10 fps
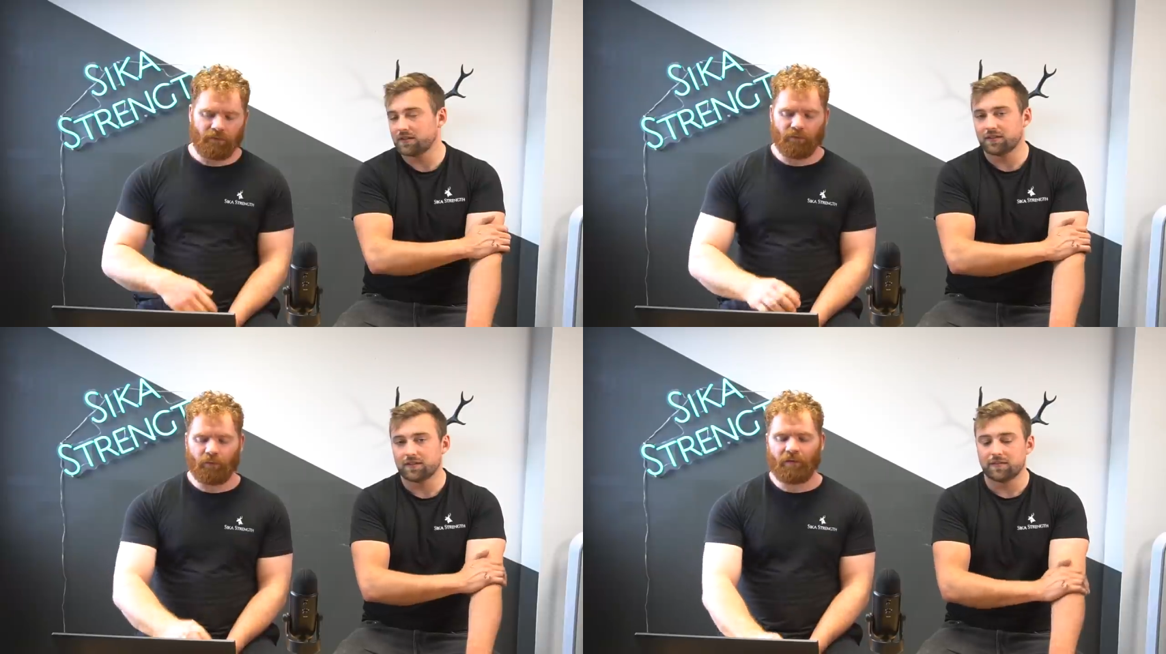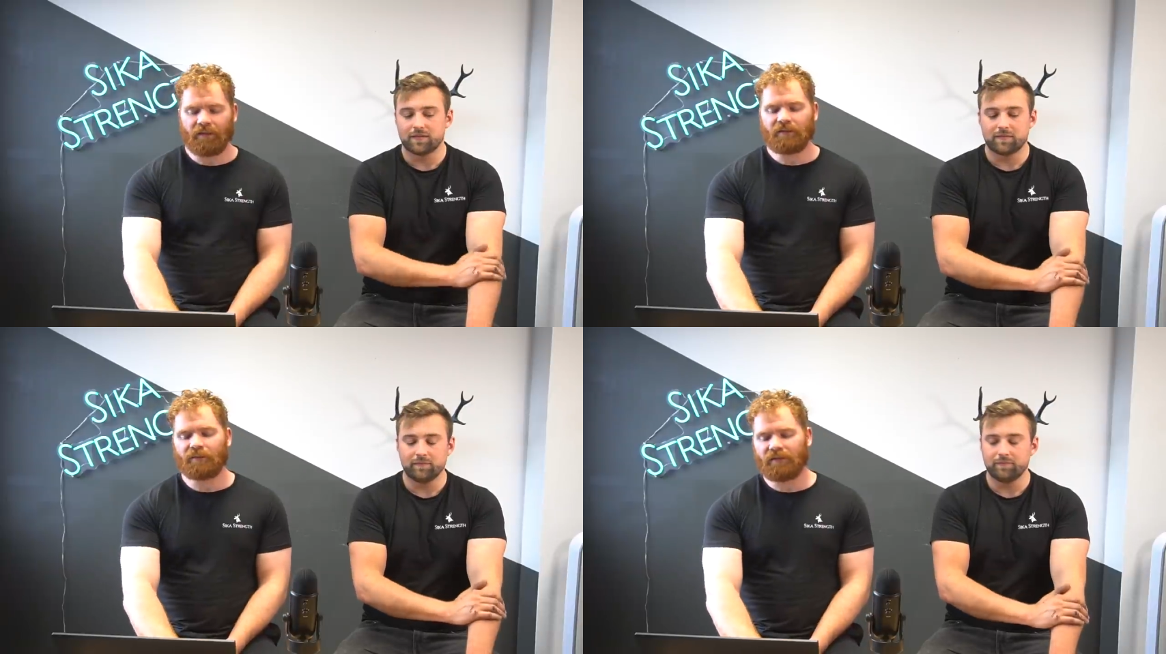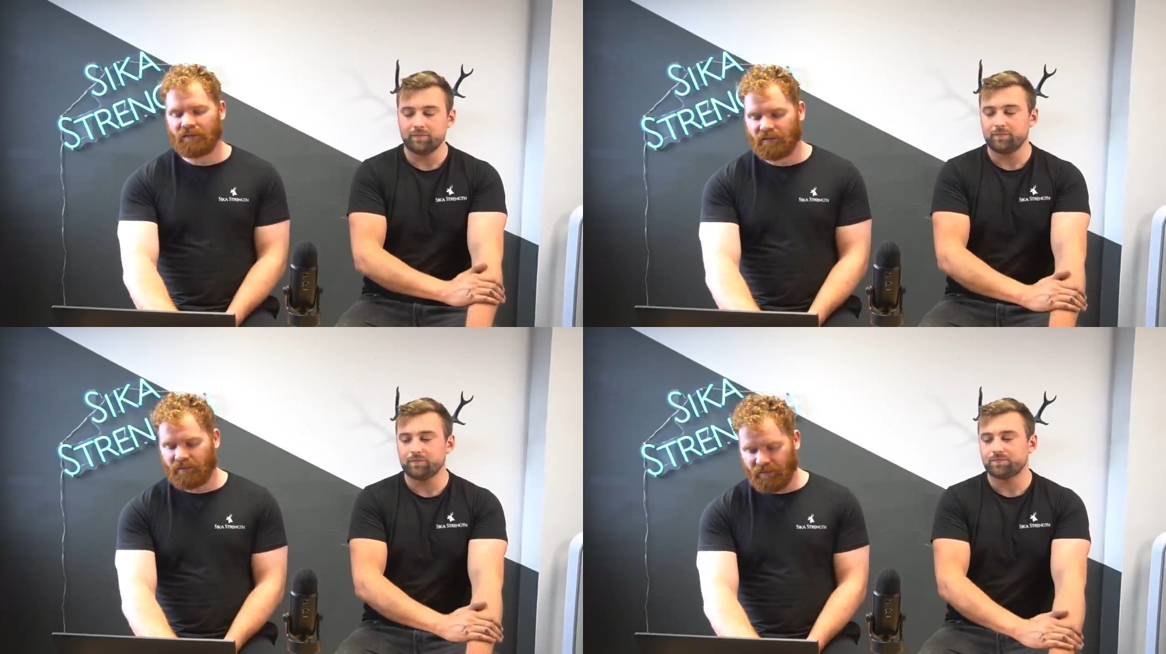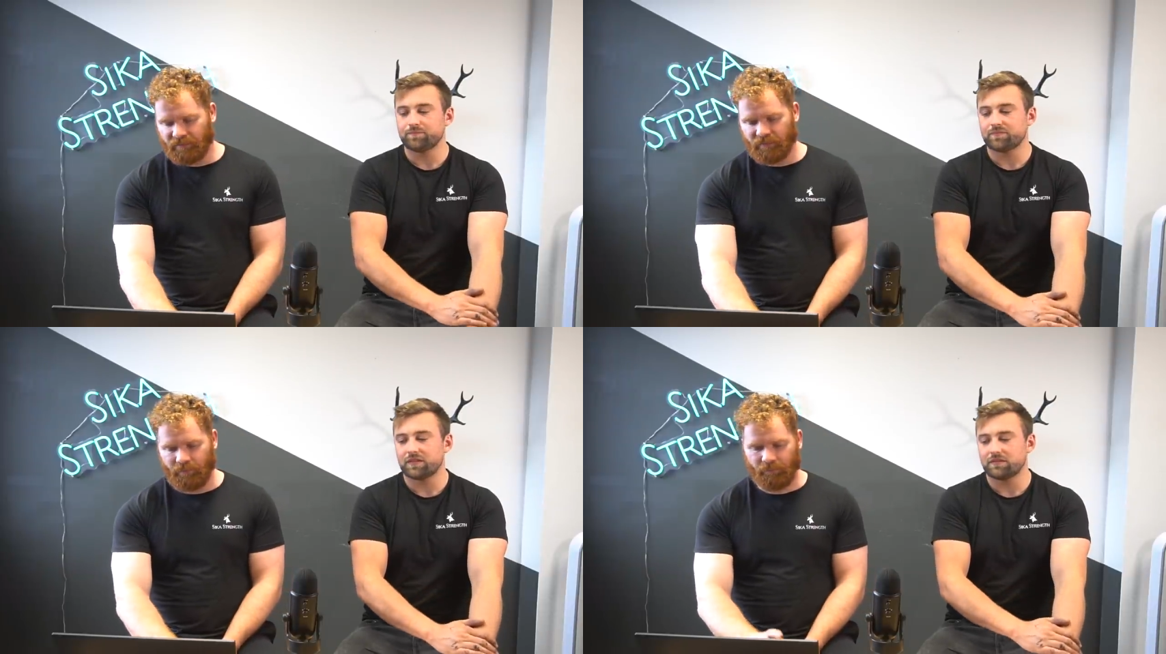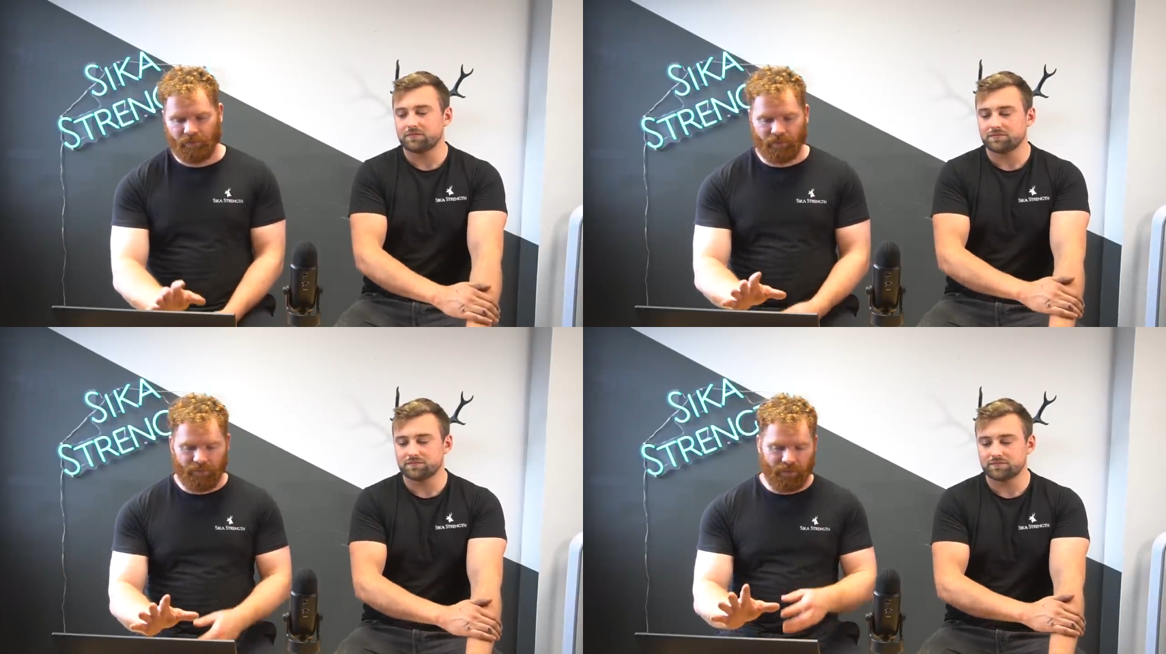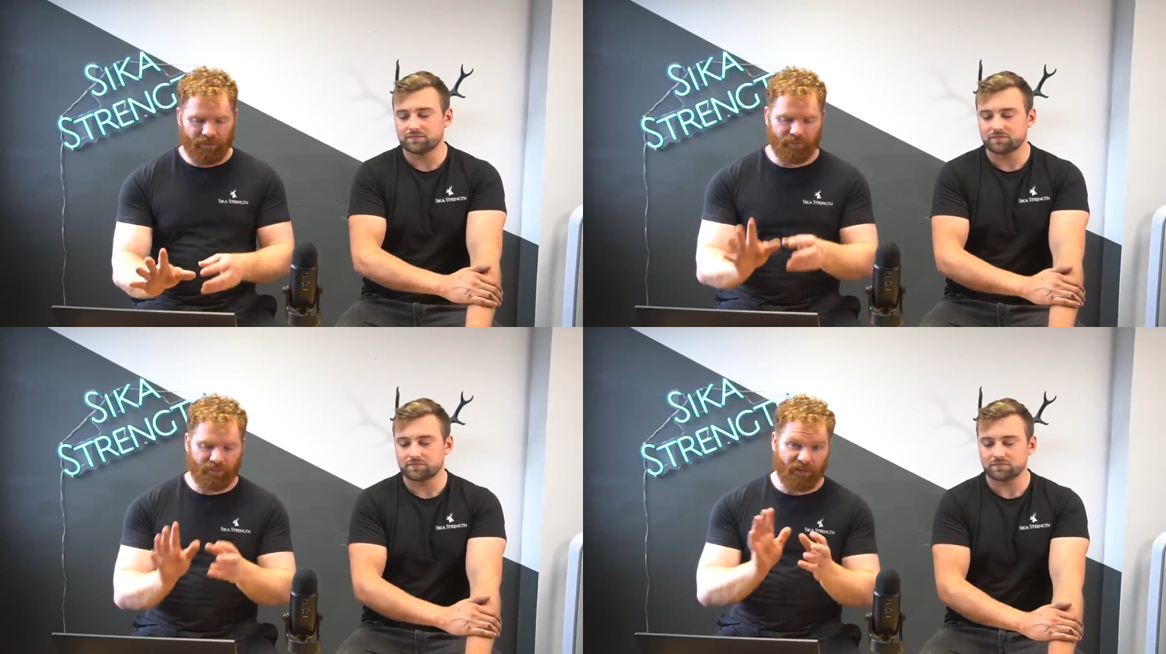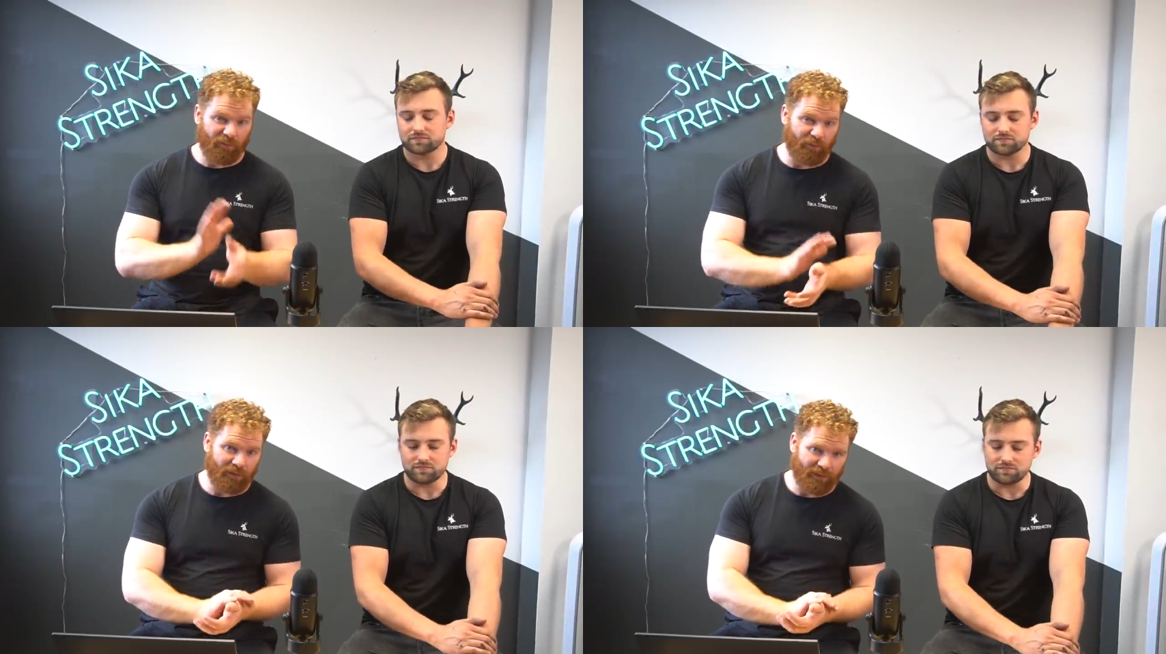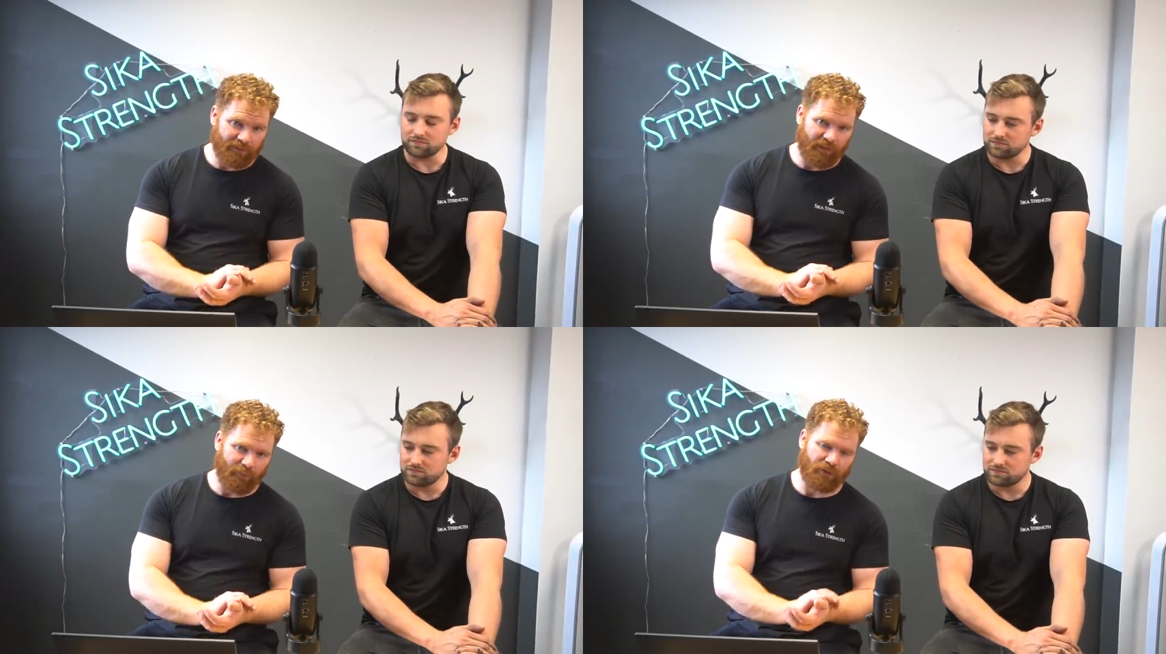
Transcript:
Speaker 1: so in this particular case, however, they specifically say,